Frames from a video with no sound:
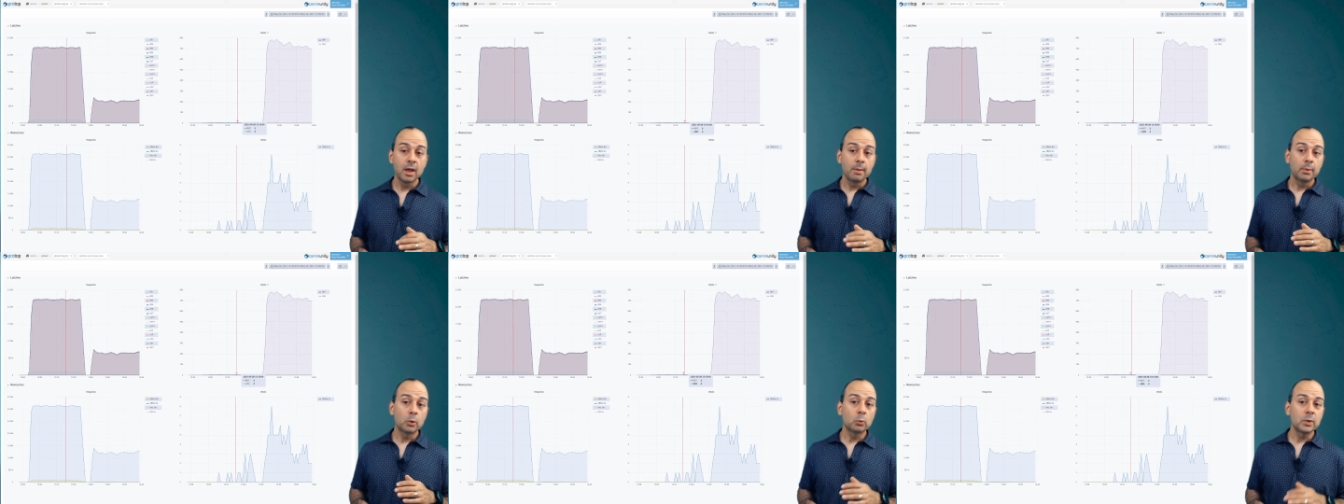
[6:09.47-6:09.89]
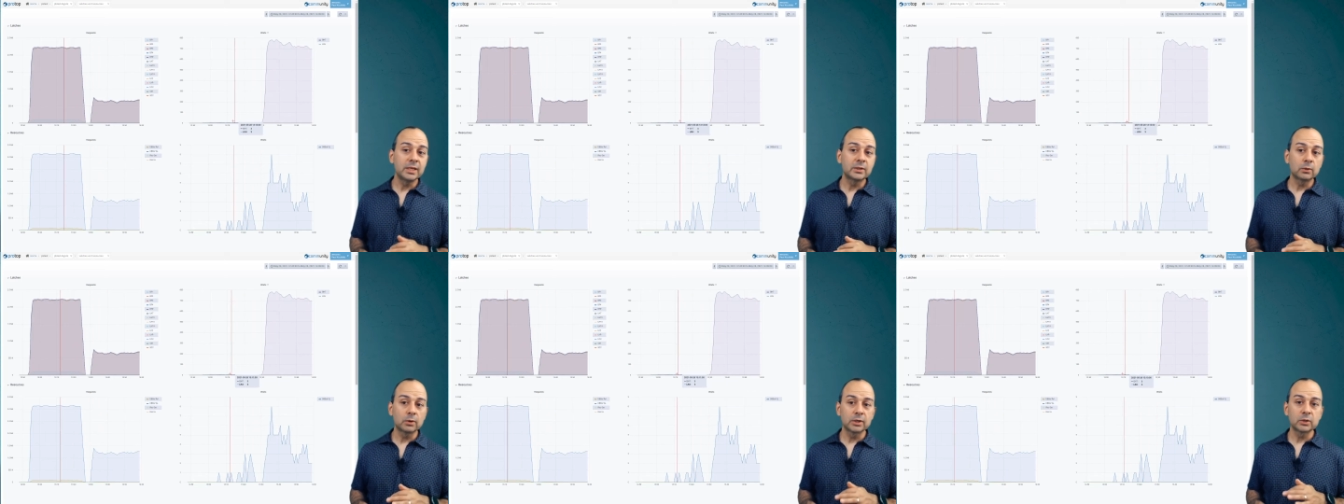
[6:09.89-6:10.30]
but
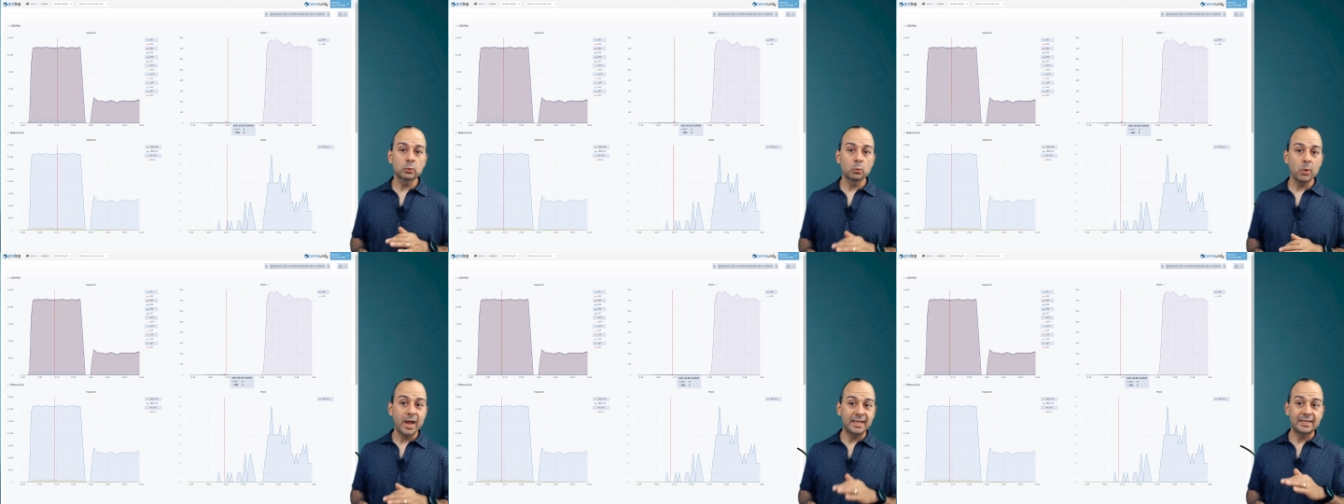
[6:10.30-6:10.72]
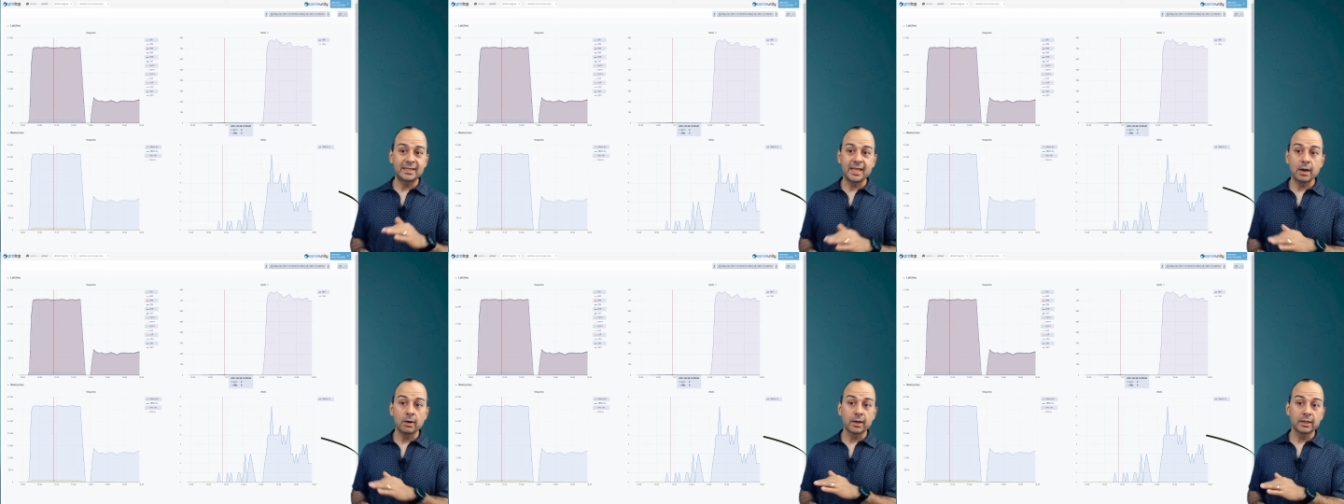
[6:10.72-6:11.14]
resource weights
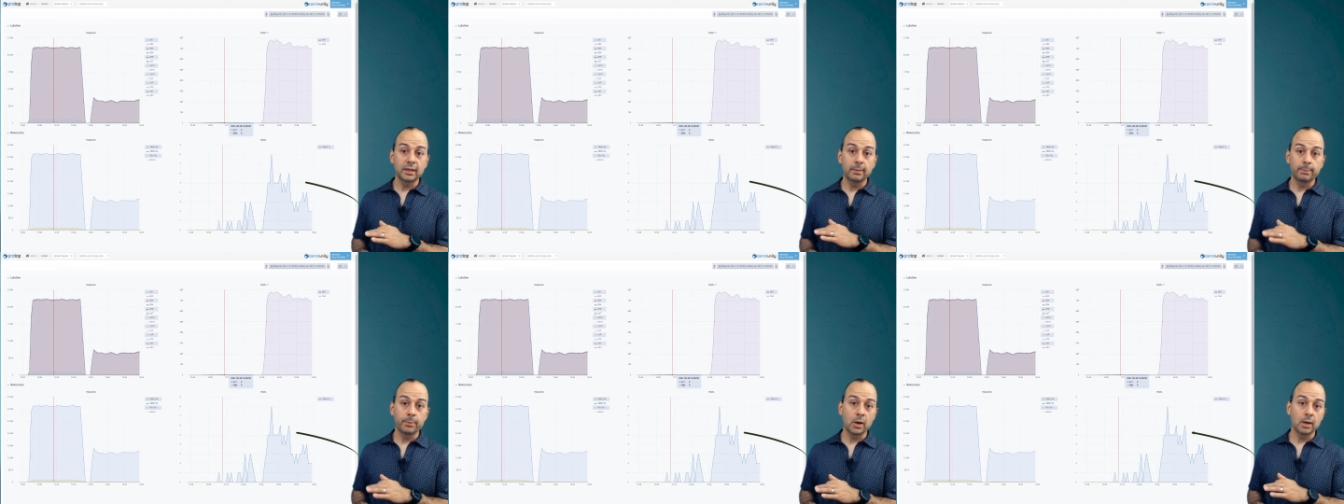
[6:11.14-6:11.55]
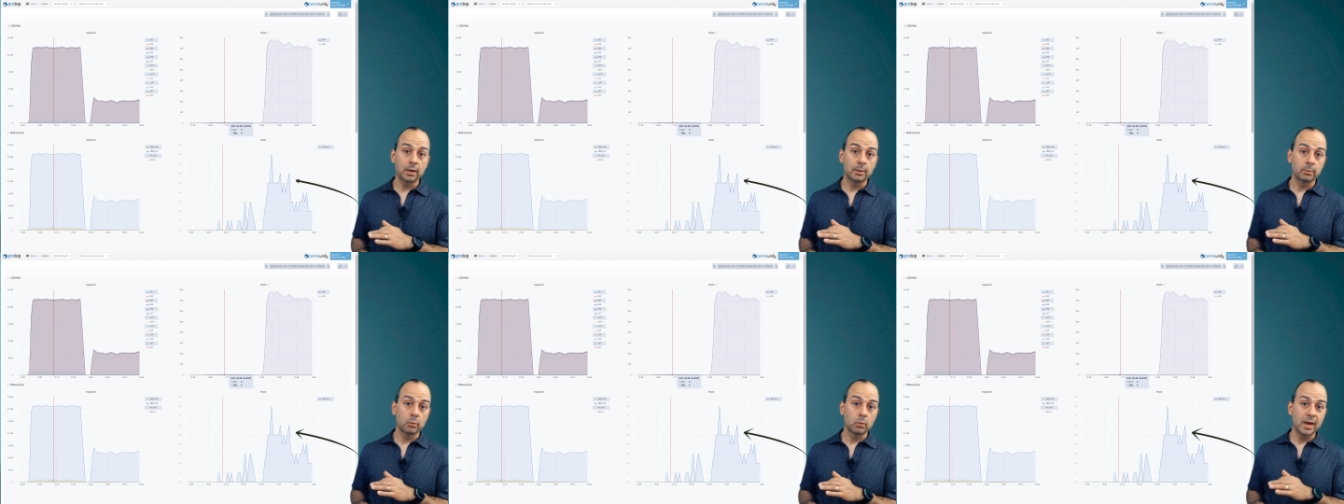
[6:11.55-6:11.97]
there at the
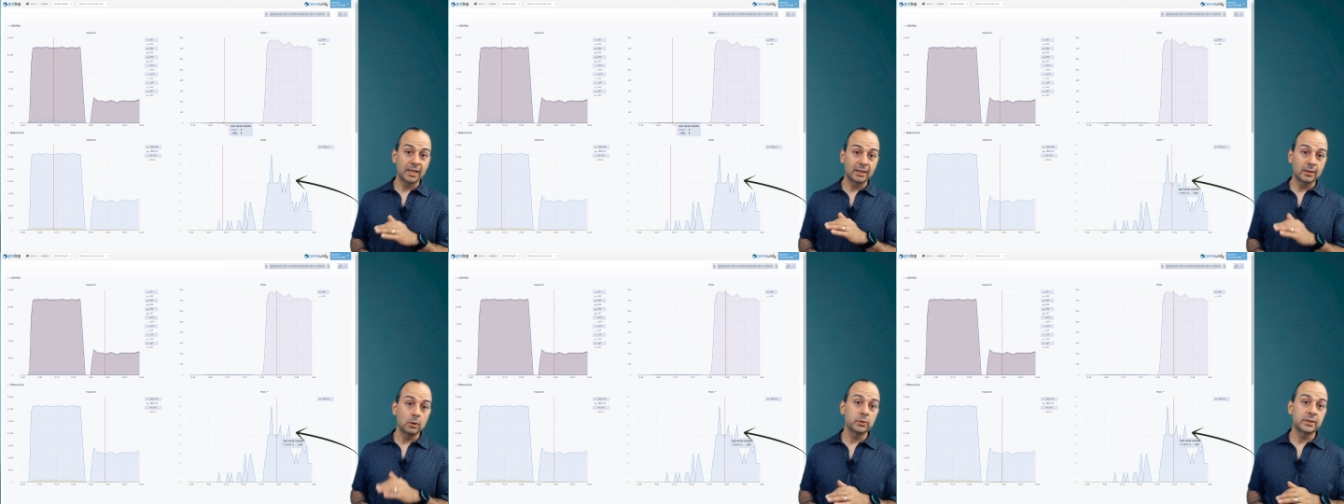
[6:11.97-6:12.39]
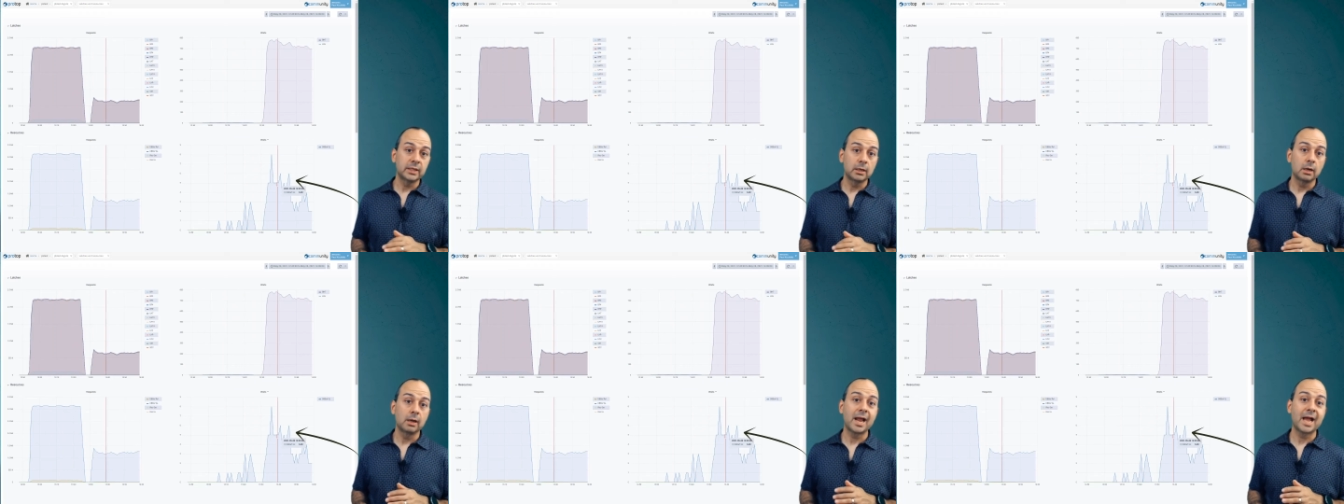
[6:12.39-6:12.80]
bottom right, those
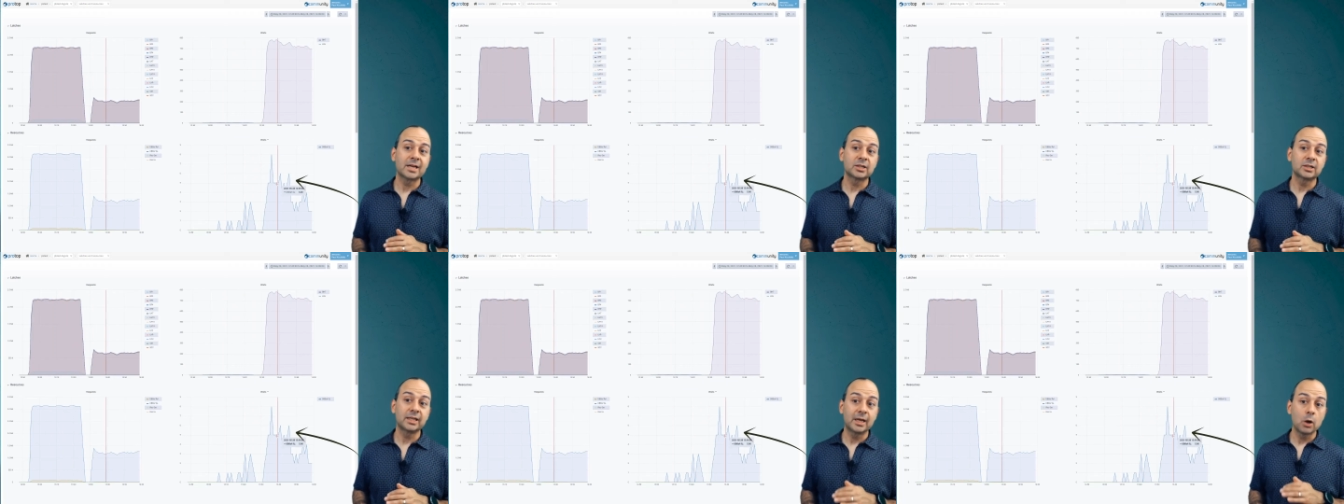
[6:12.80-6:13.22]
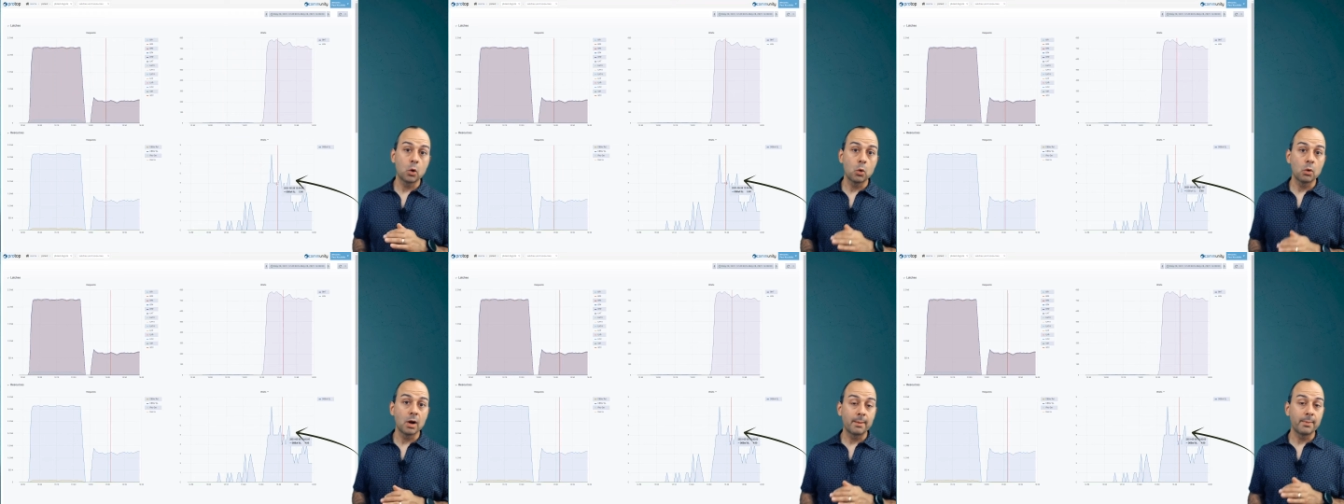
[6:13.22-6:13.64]
did not actually
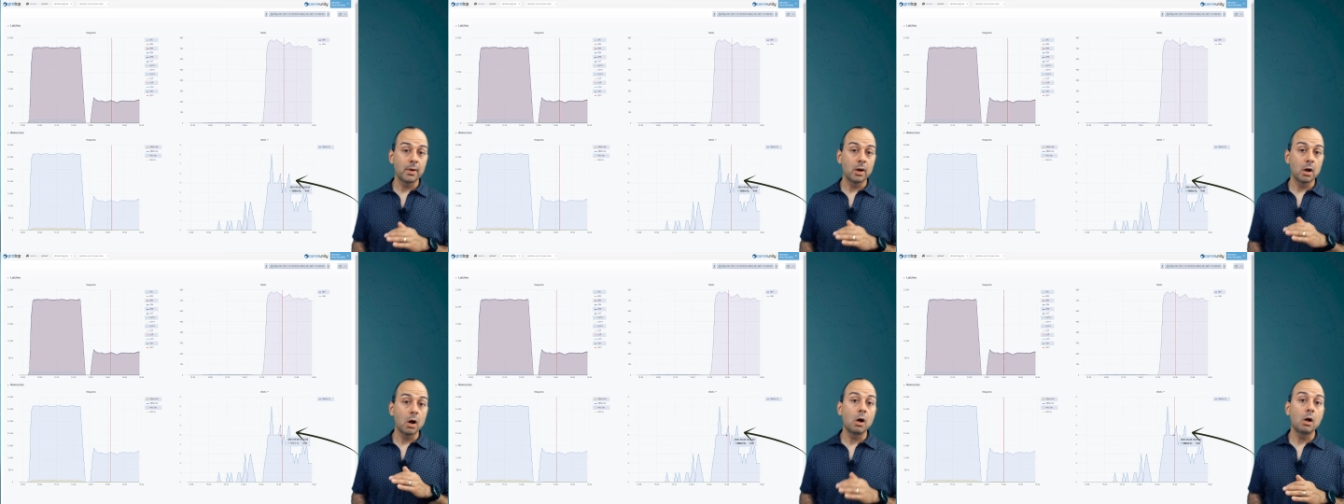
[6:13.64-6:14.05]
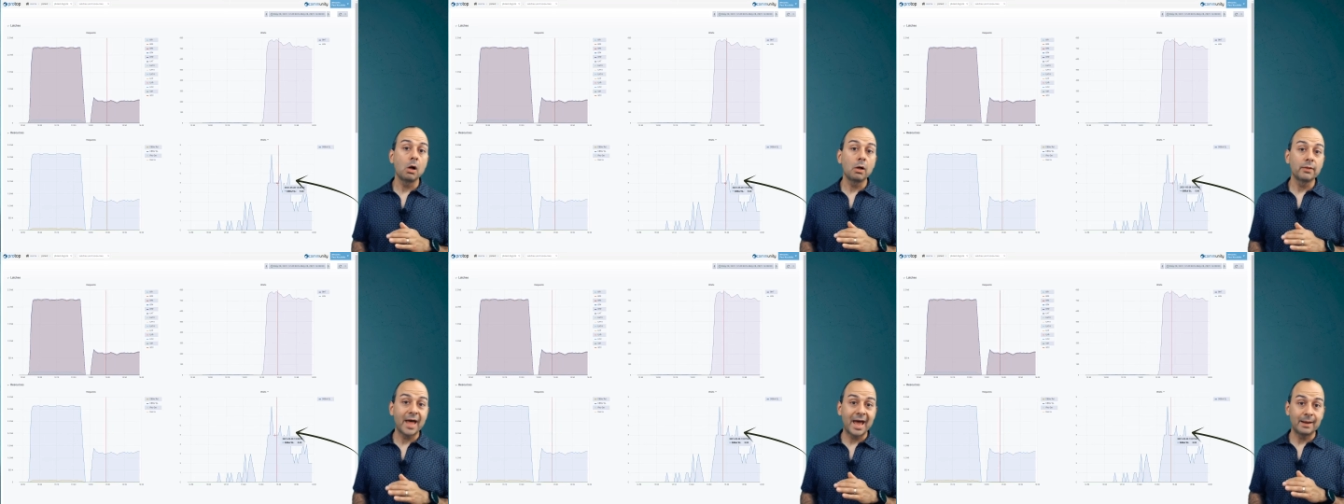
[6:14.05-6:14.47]
go up
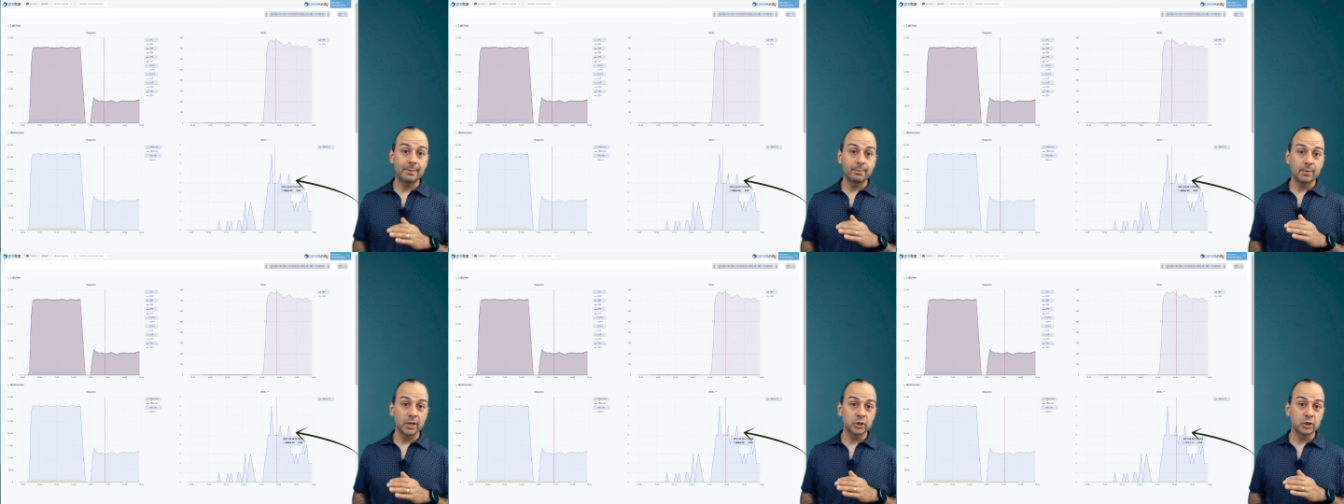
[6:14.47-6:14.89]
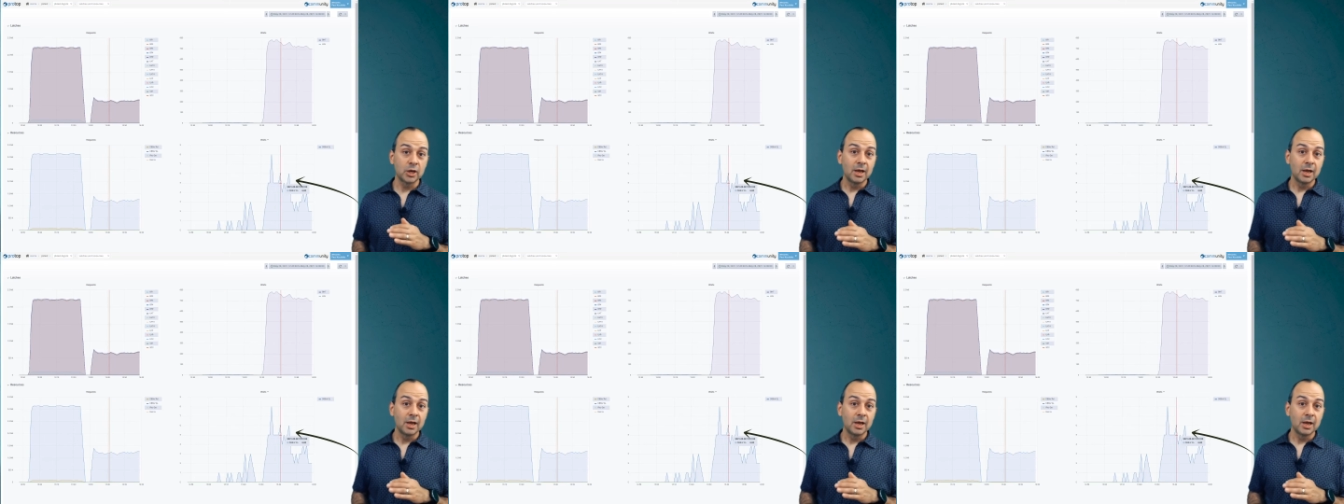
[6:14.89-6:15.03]
all that much